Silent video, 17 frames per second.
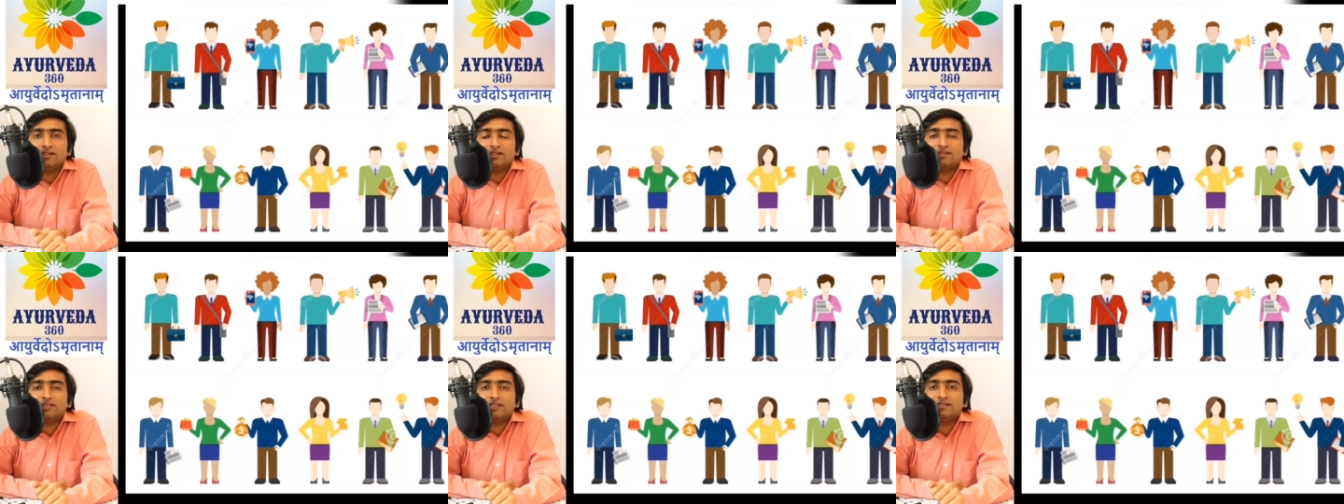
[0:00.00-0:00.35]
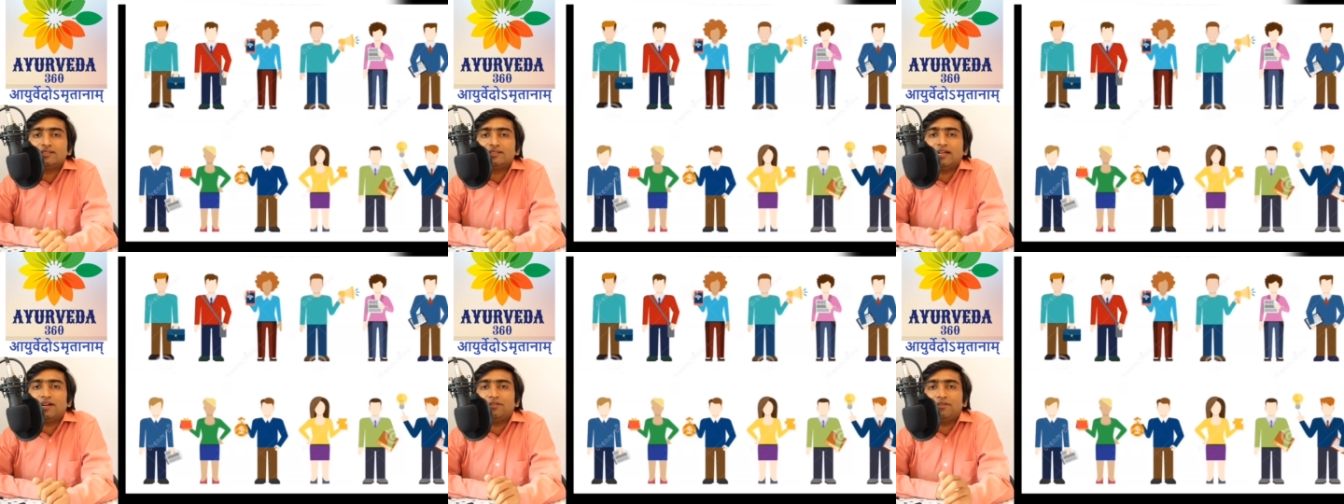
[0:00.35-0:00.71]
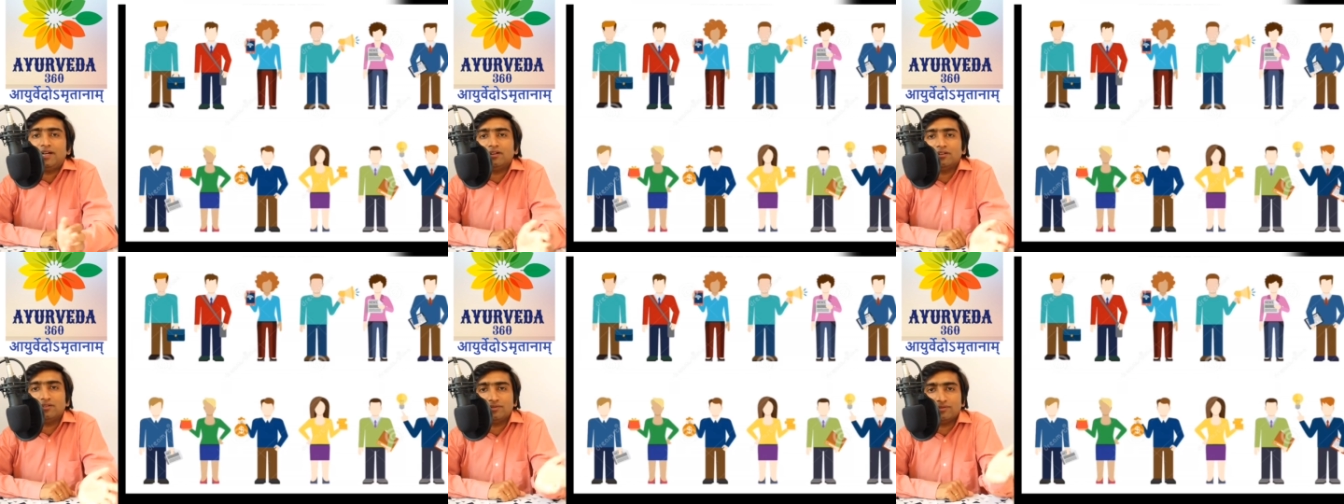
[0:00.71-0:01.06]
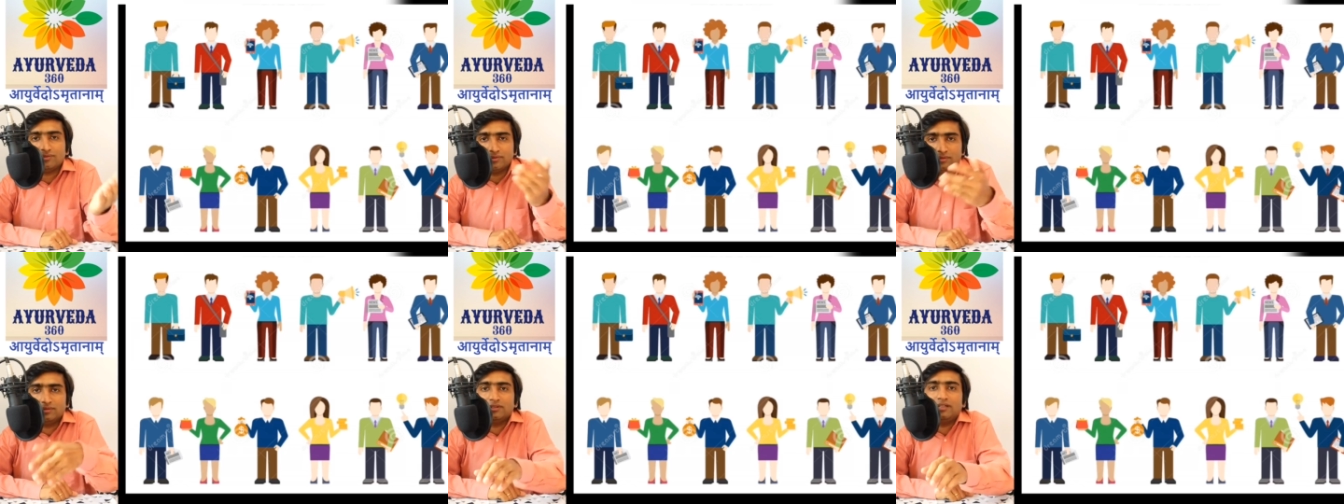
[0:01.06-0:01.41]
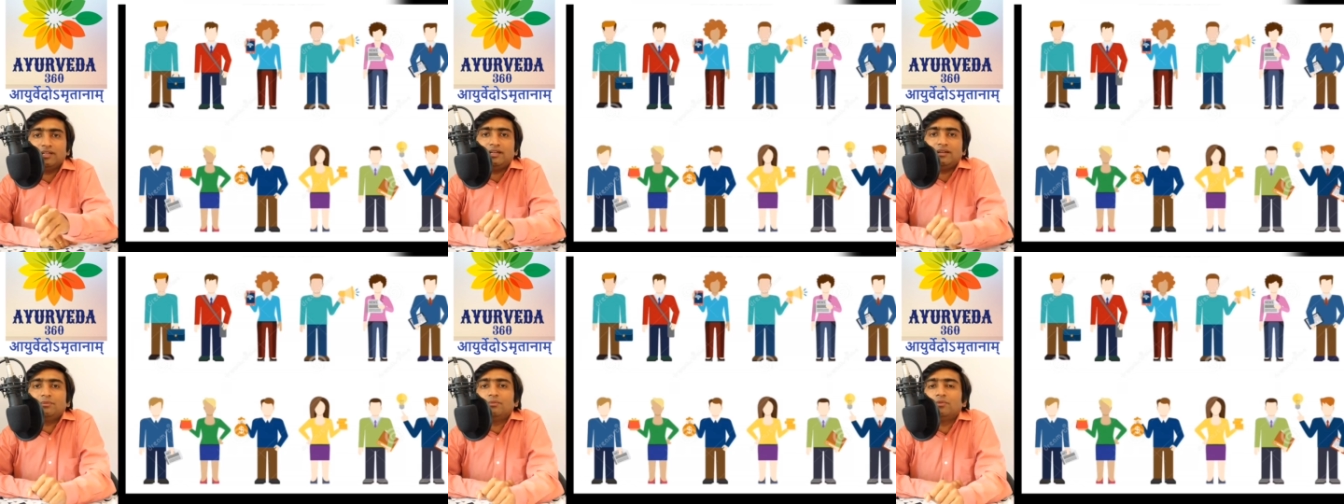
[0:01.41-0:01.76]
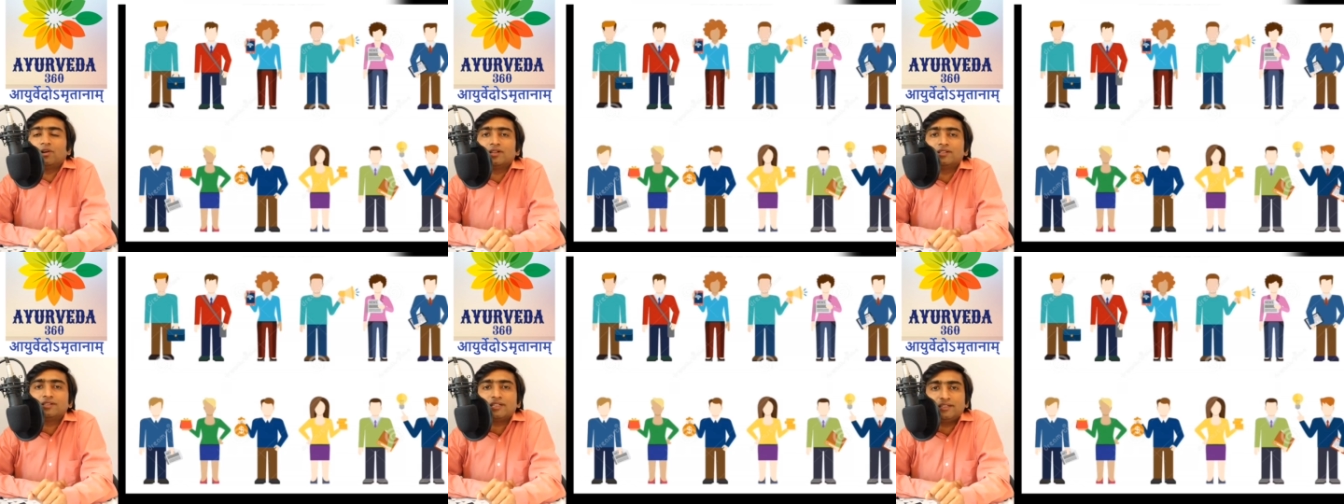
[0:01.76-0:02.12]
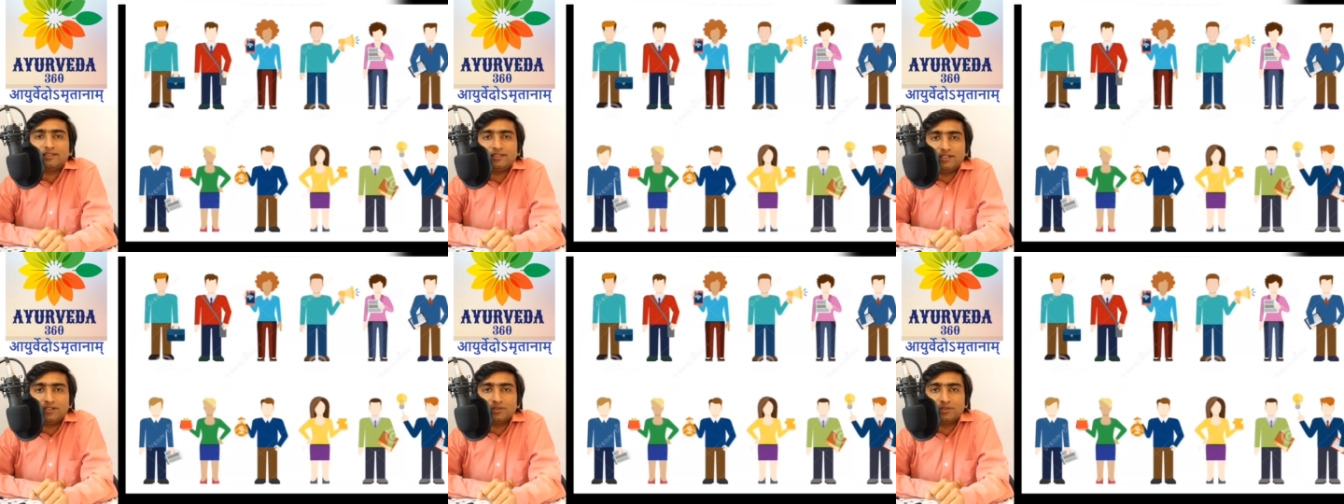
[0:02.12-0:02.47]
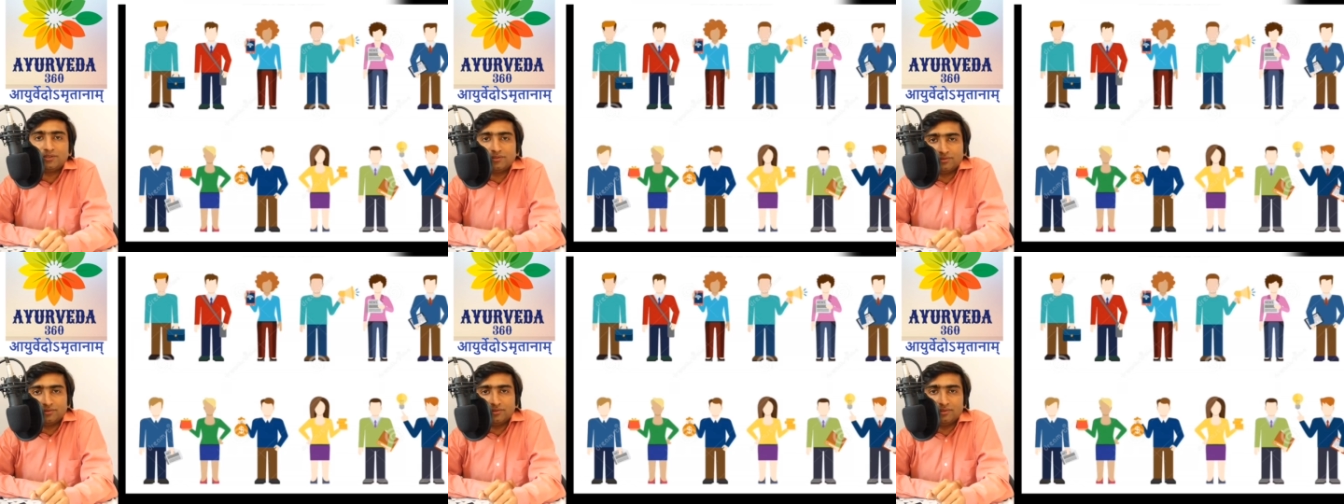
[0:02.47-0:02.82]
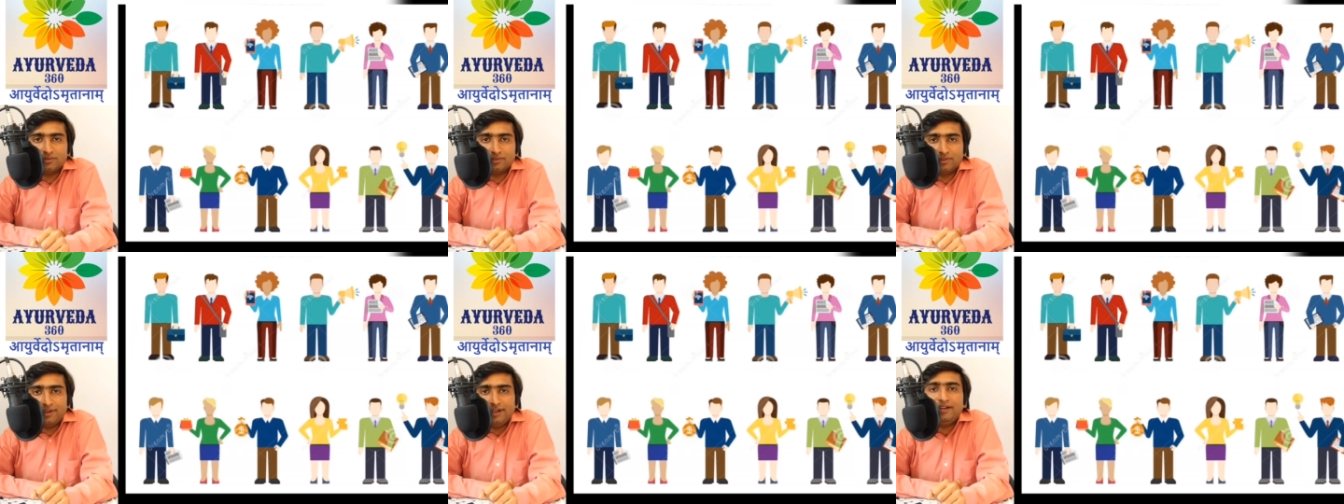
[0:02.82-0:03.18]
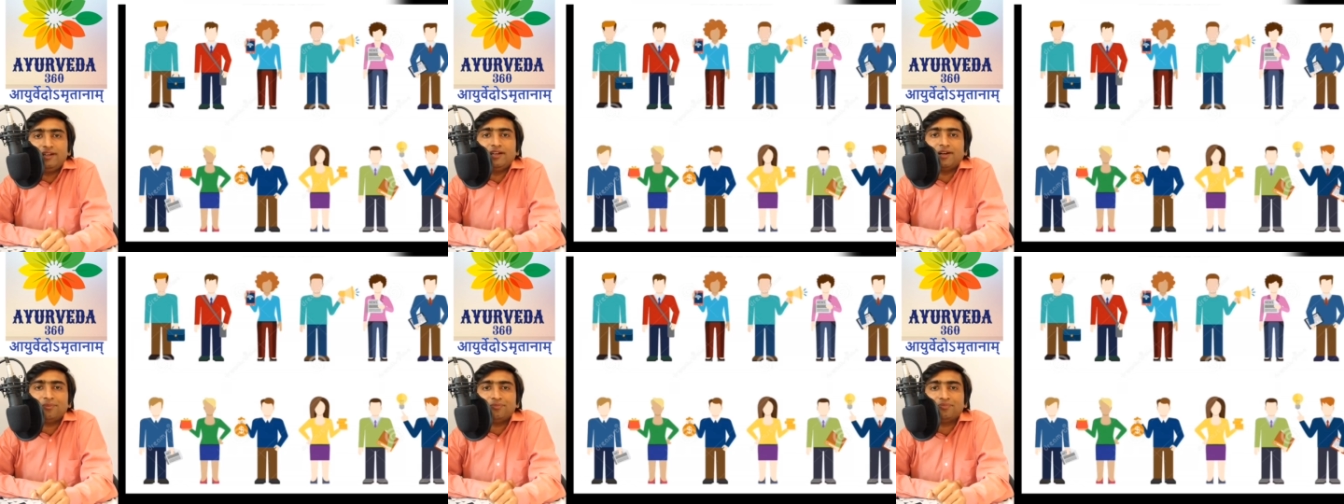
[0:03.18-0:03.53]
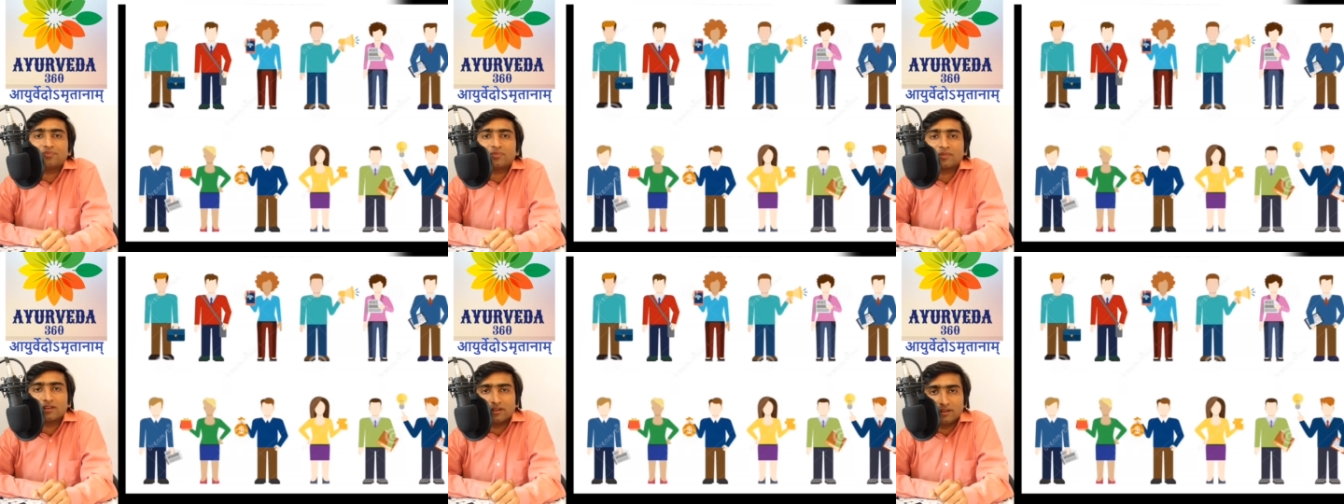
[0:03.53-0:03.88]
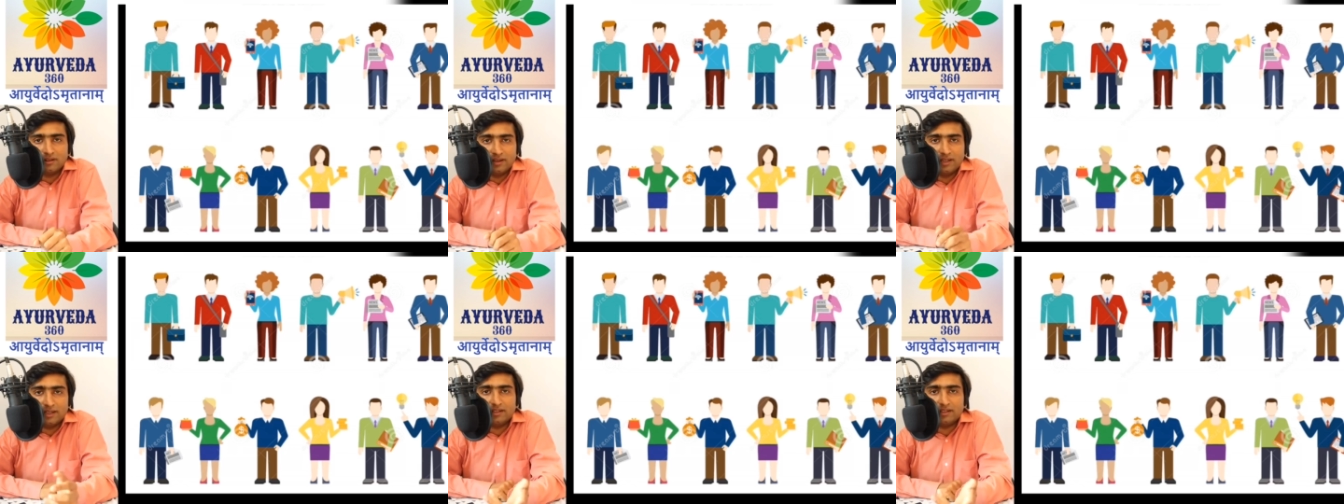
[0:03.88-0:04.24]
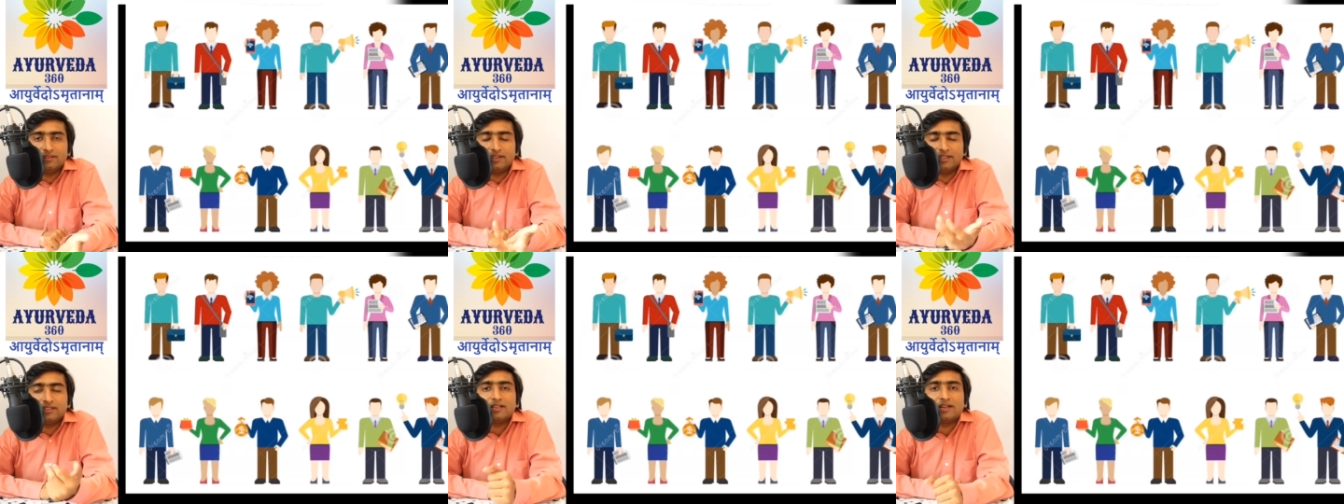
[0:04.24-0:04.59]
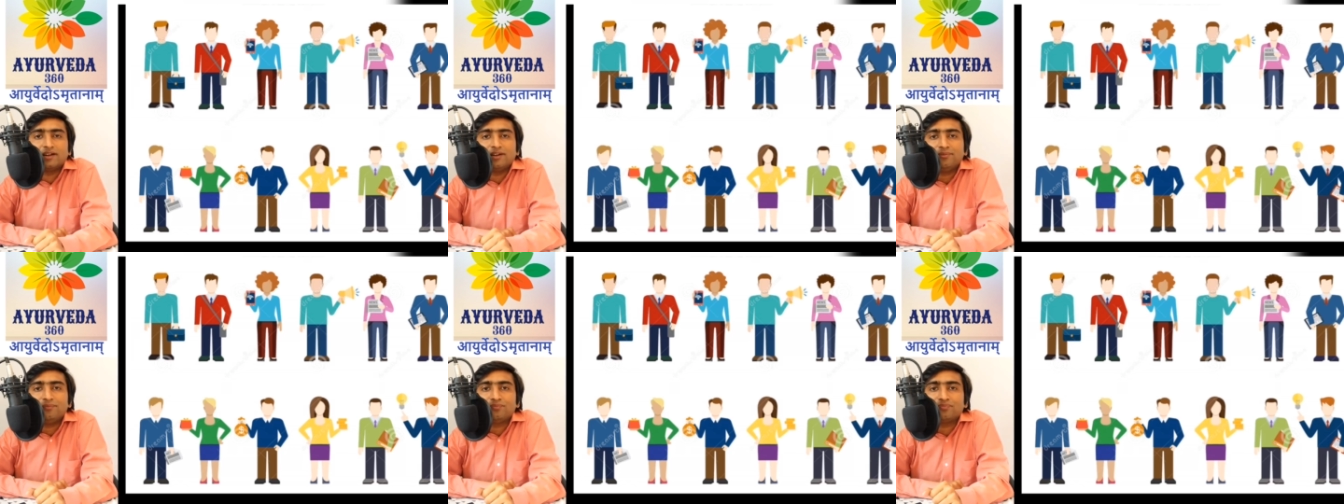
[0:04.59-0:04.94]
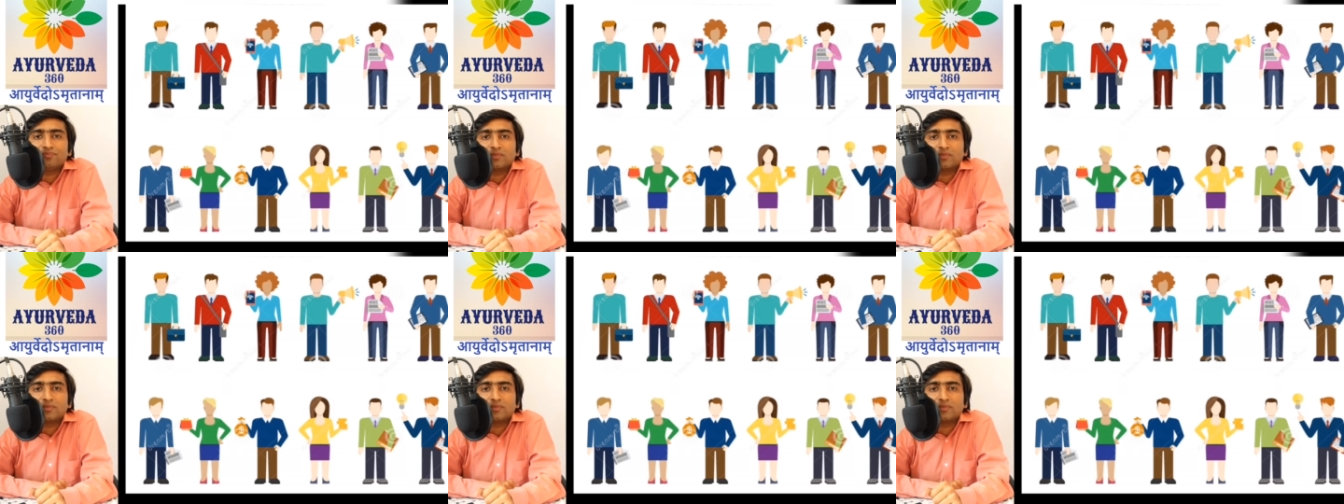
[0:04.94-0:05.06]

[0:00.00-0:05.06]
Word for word: since the advent of the modern science into uh, India, like in this era,